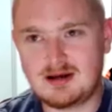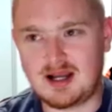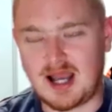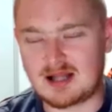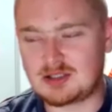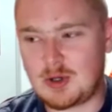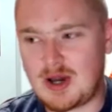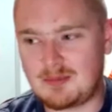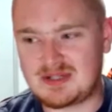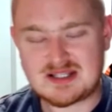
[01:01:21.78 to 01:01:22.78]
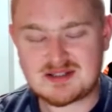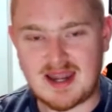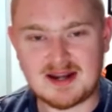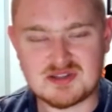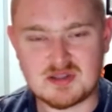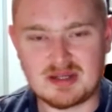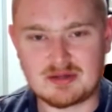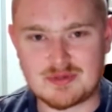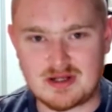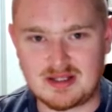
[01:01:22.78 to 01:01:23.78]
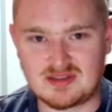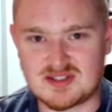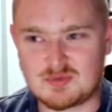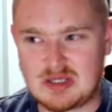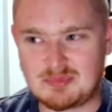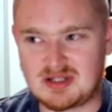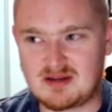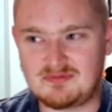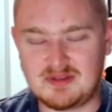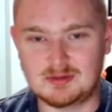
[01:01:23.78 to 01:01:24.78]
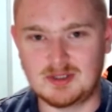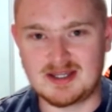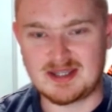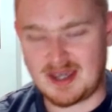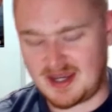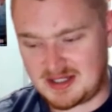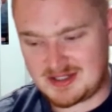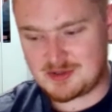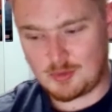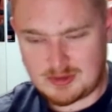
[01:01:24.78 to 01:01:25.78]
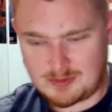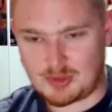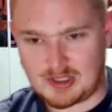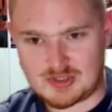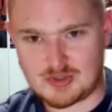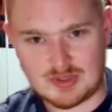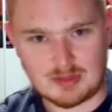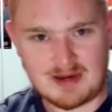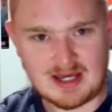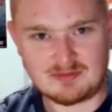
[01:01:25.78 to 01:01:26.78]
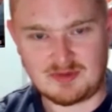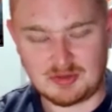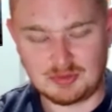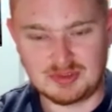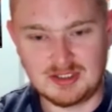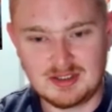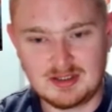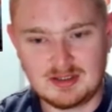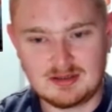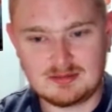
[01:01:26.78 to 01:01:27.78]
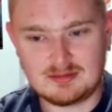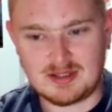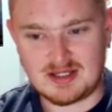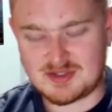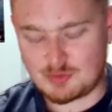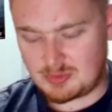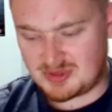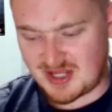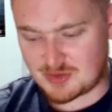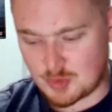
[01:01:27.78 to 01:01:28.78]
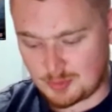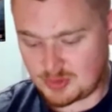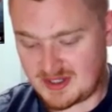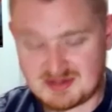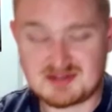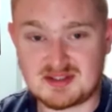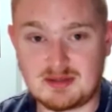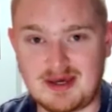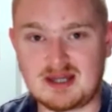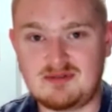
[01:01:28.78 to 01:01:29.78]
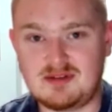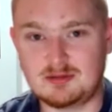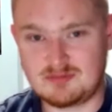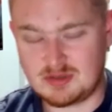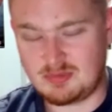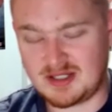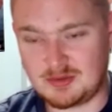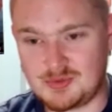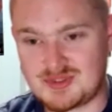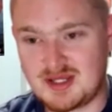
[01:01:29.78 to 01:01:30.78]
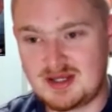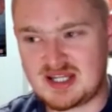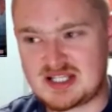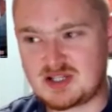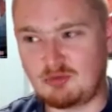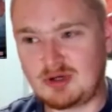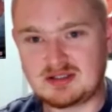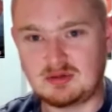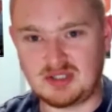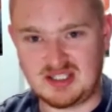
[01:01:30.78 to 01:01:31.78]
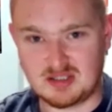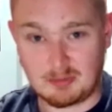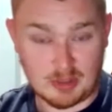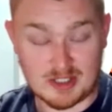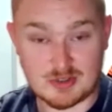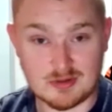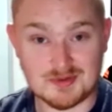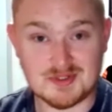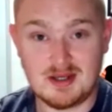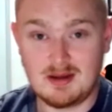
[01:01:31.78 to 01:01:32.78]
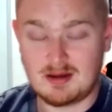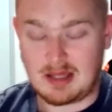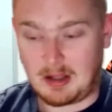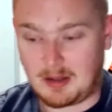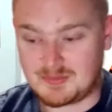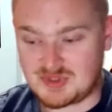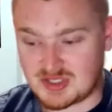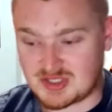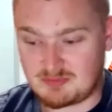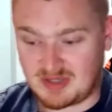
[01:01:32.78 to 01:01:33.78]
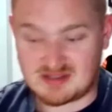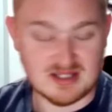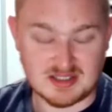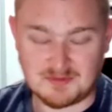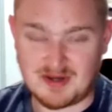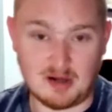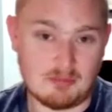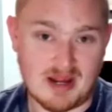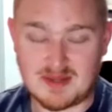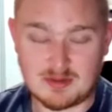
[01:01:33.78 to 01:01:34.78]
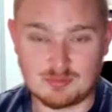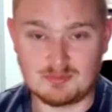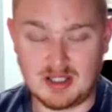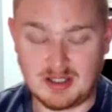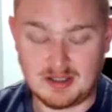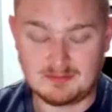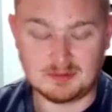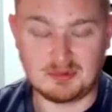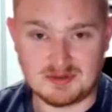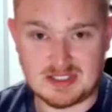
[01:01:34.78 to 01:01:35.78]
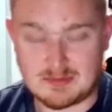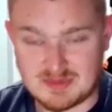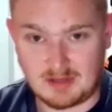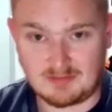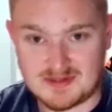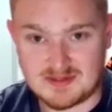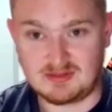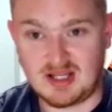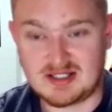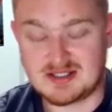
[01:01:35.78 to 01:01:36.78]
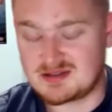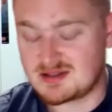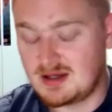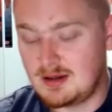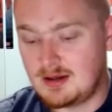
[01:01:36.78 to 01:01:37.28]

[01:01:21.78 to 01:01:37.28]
I don't know how many sacks the Bengals are going to get this week, but I feel like any sort of pressure in the backfield, any sort of potential presence in the backfield for the Bengals is going to lead to pressures, just by dint of how bad the football team's offensive line is.